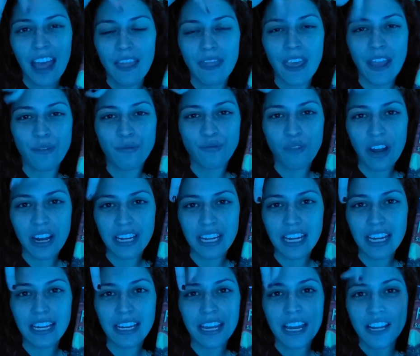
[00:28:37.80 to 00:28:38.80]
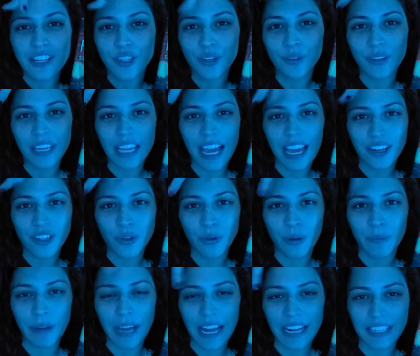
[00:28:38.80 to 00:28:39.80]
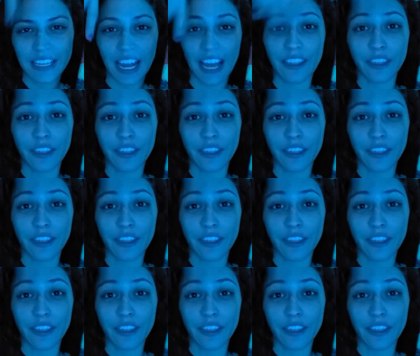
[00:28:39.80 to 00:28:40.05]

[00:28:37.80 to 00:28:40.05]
they run in to the actual bad guy,